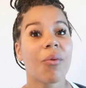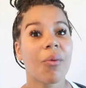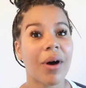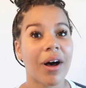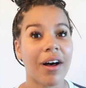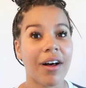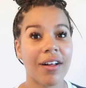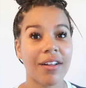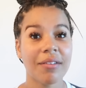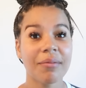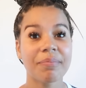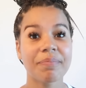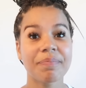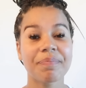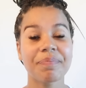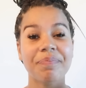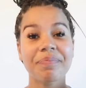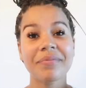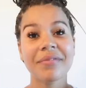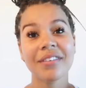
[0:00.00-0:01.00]

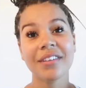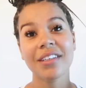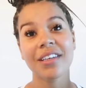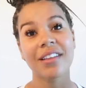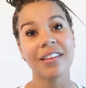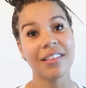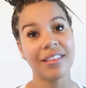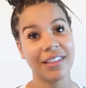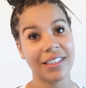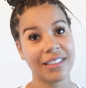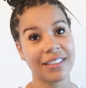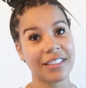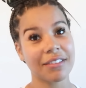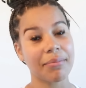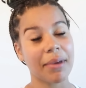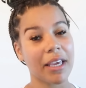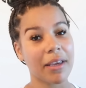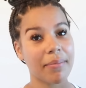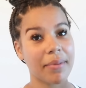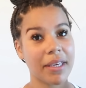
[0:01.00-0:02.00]
Well, this
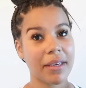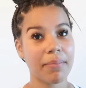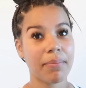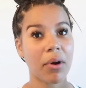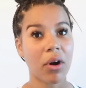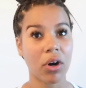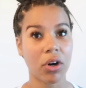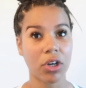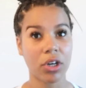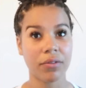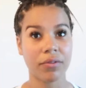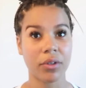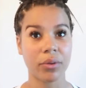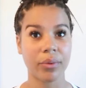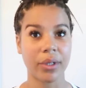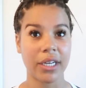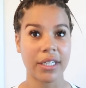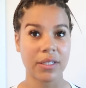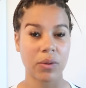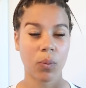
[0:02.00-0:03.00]
may be part of the
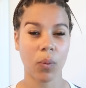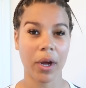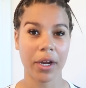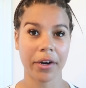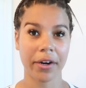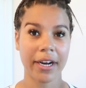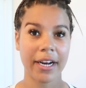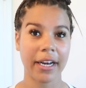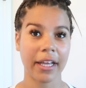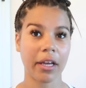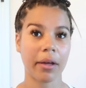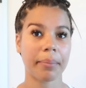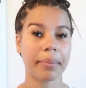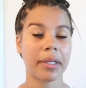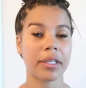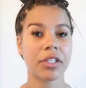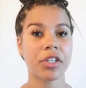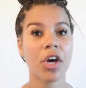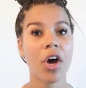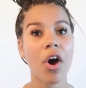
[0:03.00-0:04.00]
reason why you're hitting a
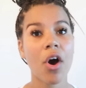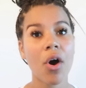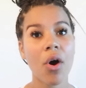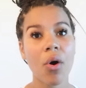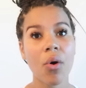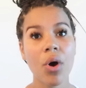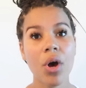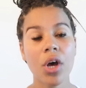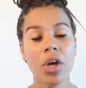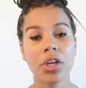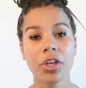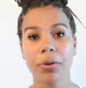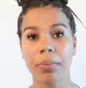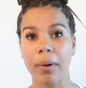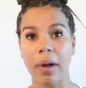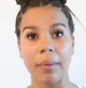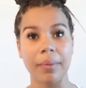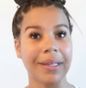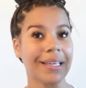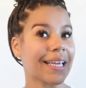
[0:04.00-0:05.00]
plateau.
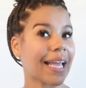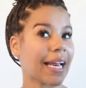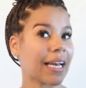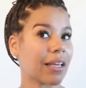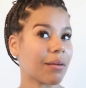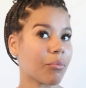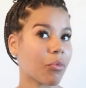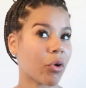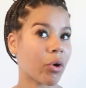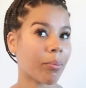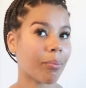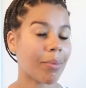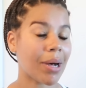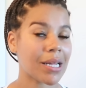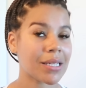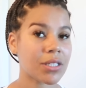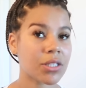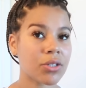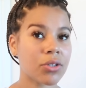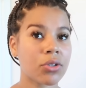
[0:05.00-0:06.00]
You're probably gaining more
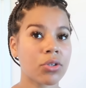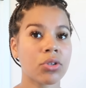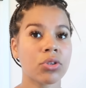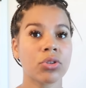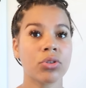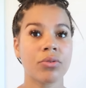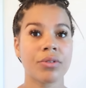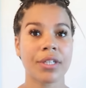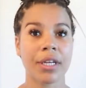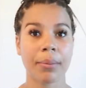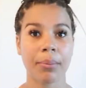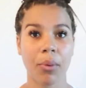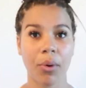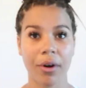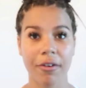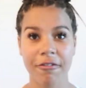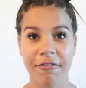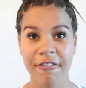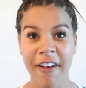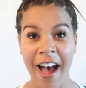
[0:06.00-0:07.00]
muscle, losing
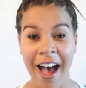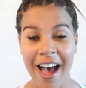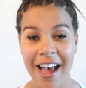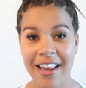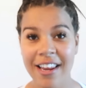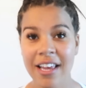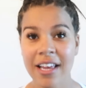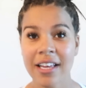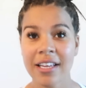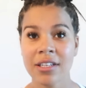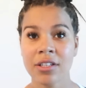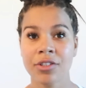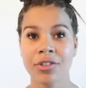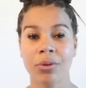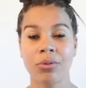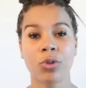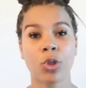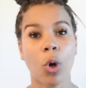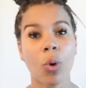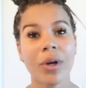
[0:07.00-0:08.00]
more fat.
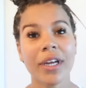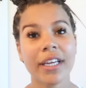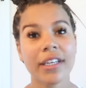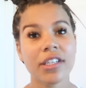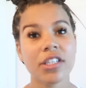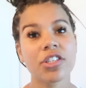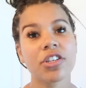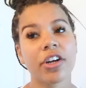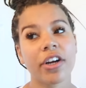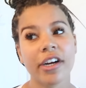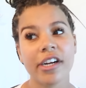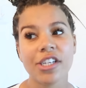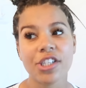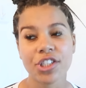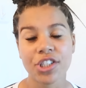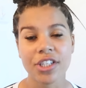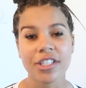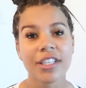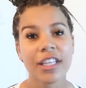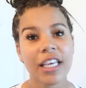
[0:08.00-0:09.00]
So don't get
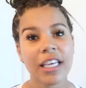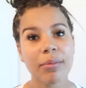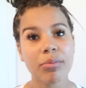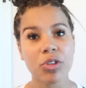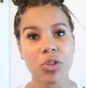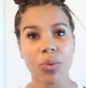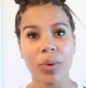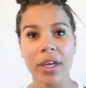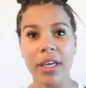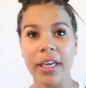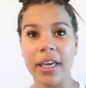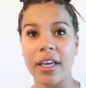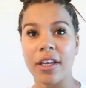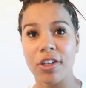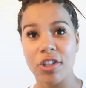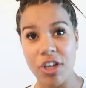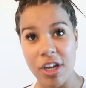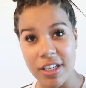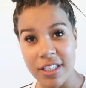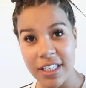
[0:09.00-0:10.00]
discouraged, just keep doing
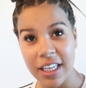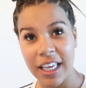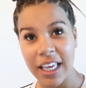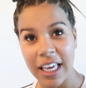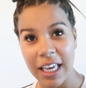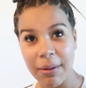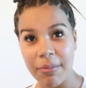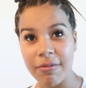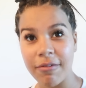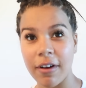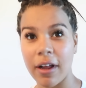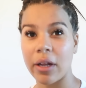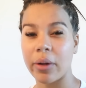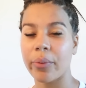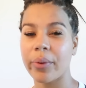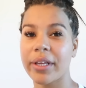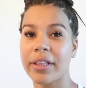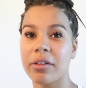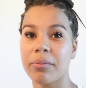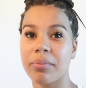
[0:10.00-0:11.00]
it. Just keep
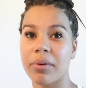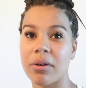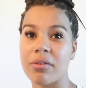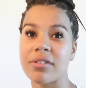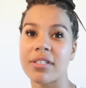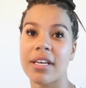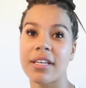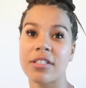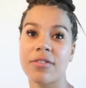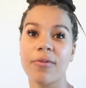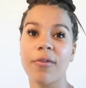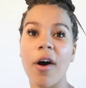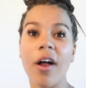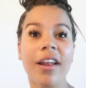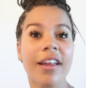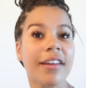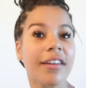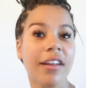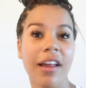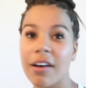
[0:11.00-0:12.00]
following the process,
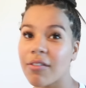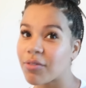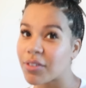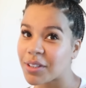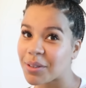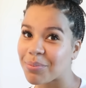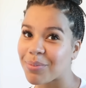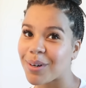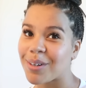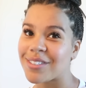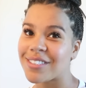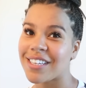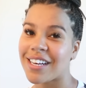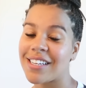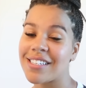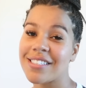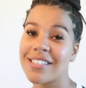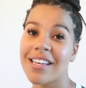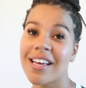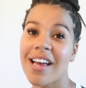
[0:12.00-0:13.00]
fall in love with the
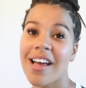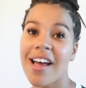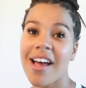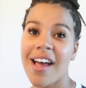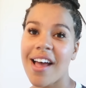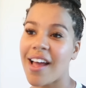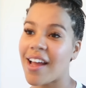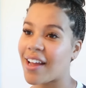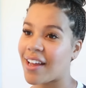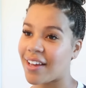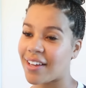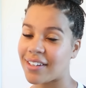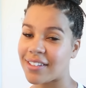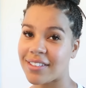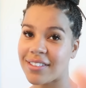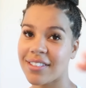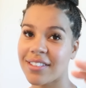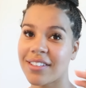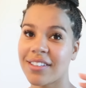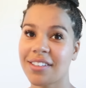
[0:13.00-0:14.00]
process,
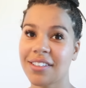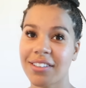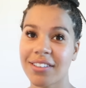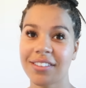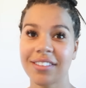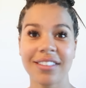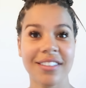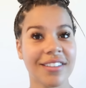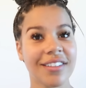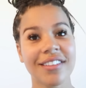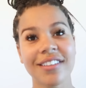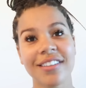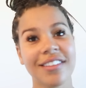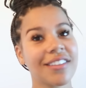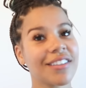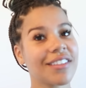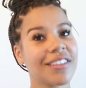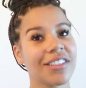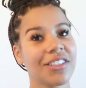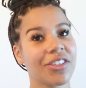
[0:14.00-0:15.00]
and
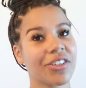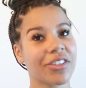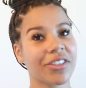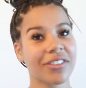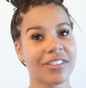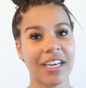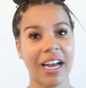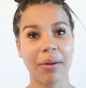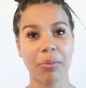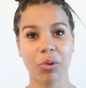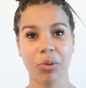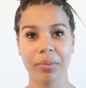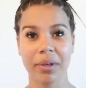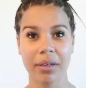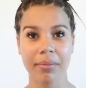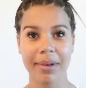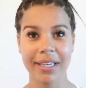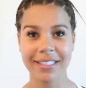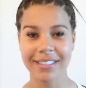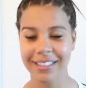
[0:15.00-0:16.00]
your time will
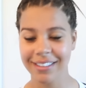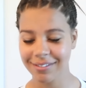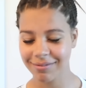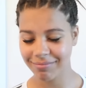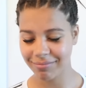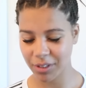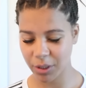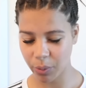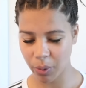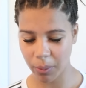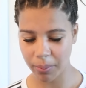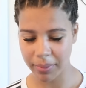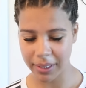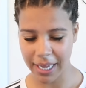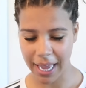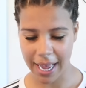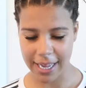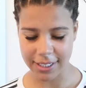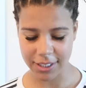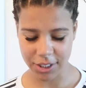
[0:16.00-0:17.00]
be amazing. You won't
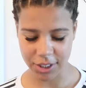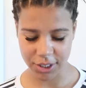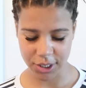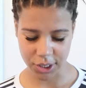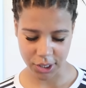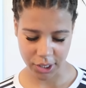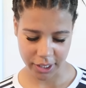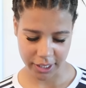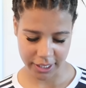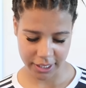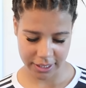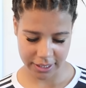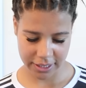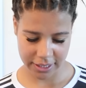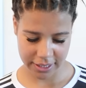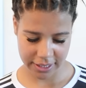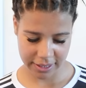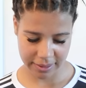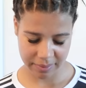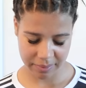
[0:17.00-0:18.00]
be as
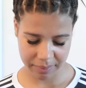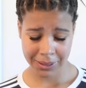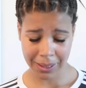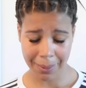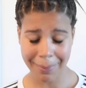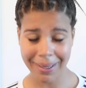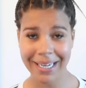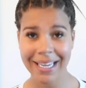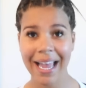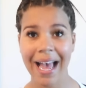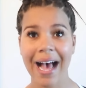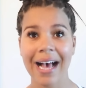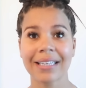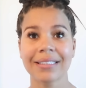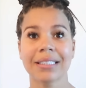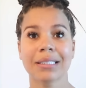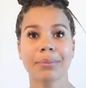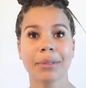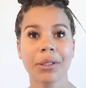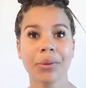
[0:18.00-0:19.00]
discouraged. Somebody
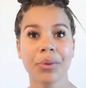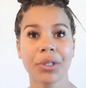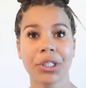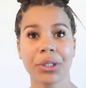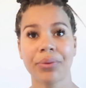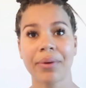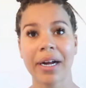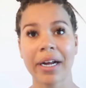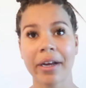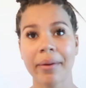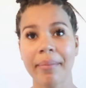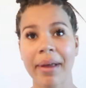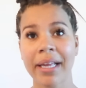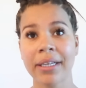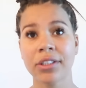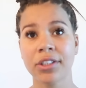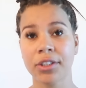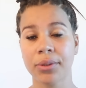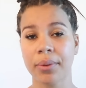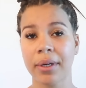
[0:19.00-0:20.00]
asked me, would you
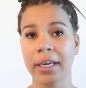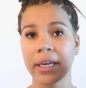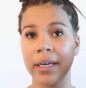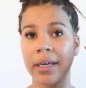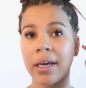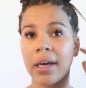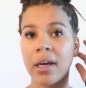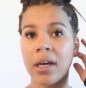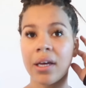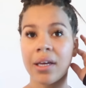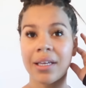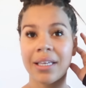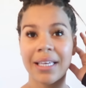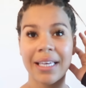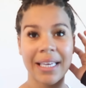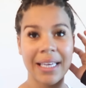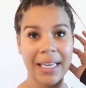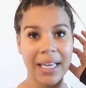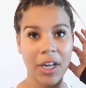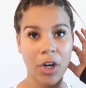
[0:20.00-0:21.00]
recommend doing
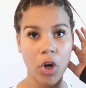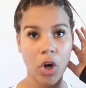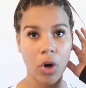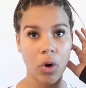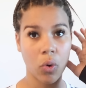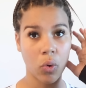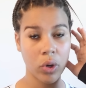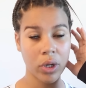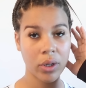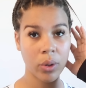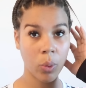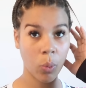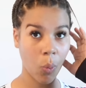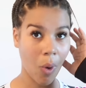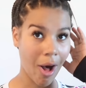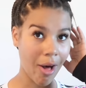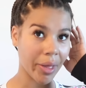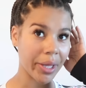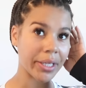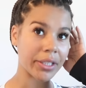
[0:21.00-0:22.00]
keto
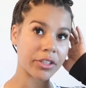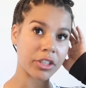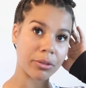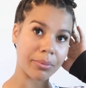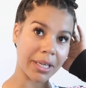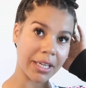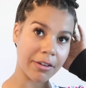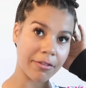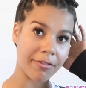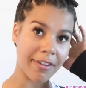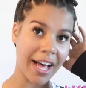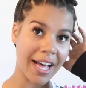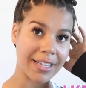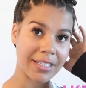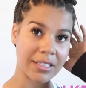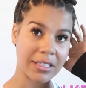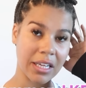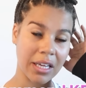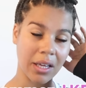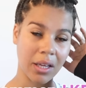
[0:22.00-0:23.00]
while intermittent
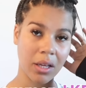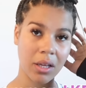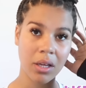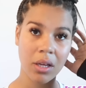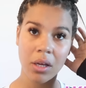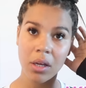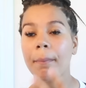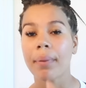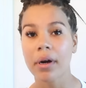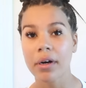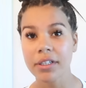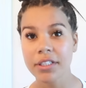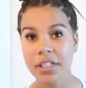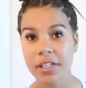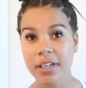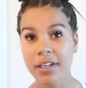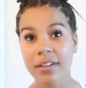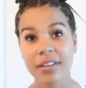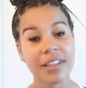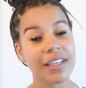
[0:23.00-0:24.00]
fasting?
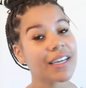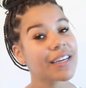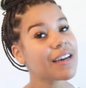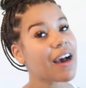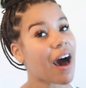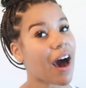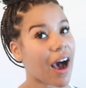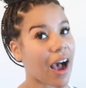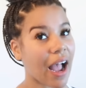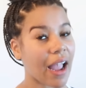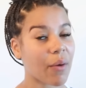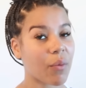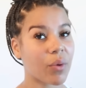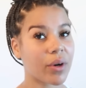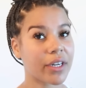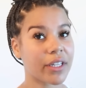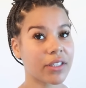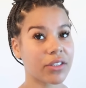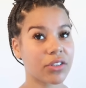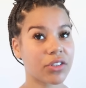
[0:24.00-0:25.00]
Personally, I
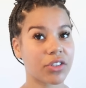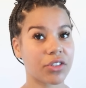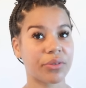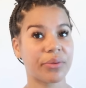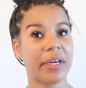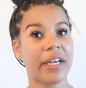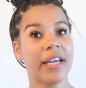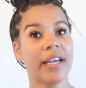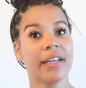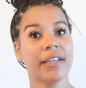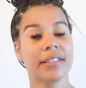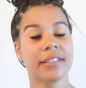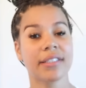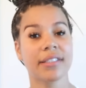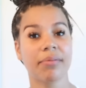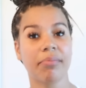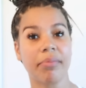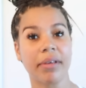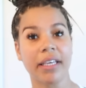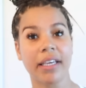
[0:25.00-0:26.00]
wouldn't do
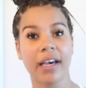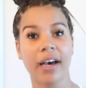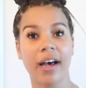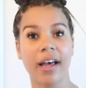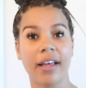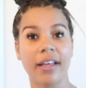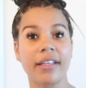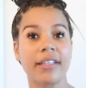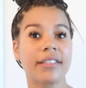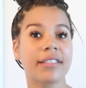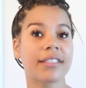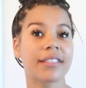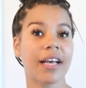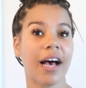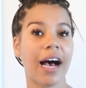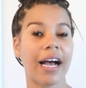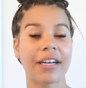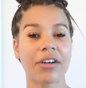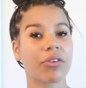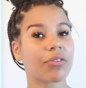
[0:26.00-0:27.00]
it because
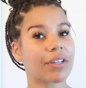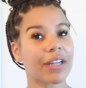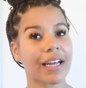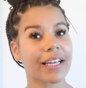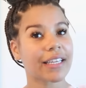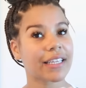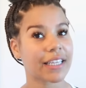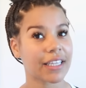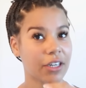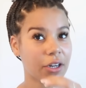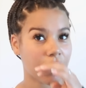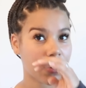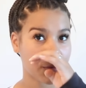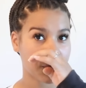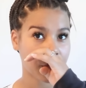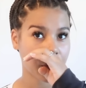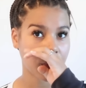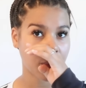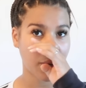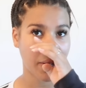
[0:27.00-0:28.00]
I don't like
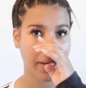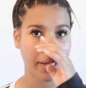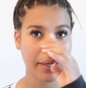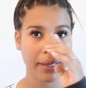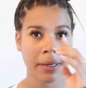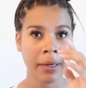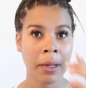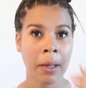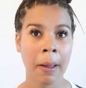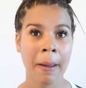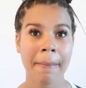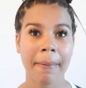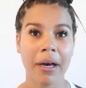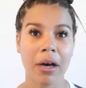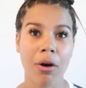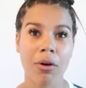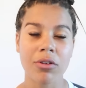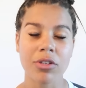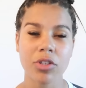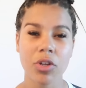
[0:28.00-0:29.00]
keto for one,
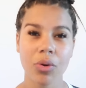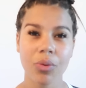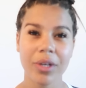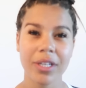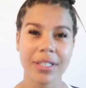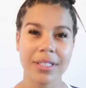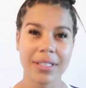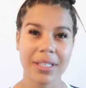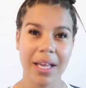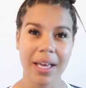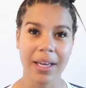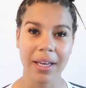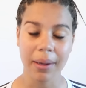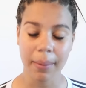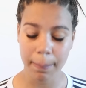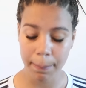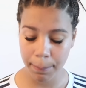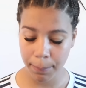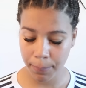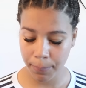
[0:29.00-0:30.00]
but also it's
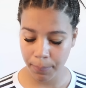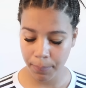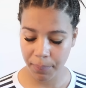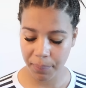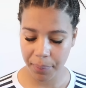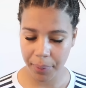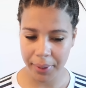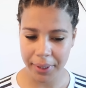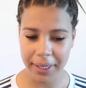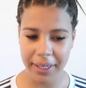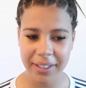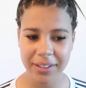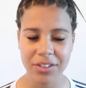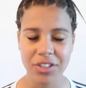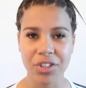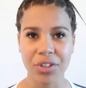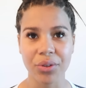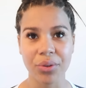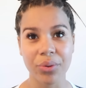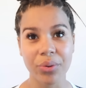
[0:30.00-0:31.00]
like
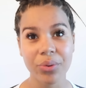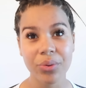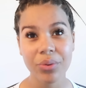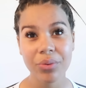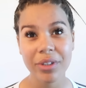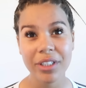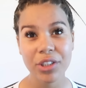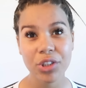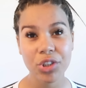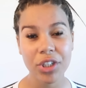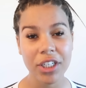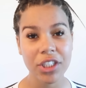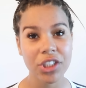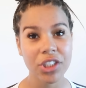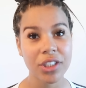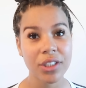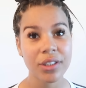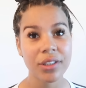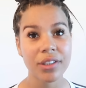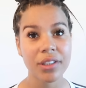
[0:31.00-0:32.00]
putting 2
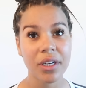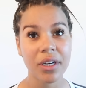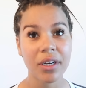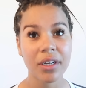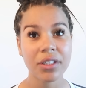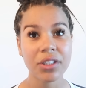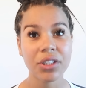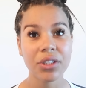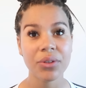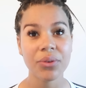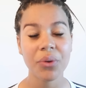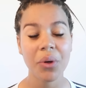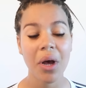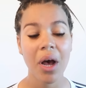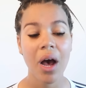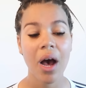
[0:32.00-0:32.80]
restrictions on you.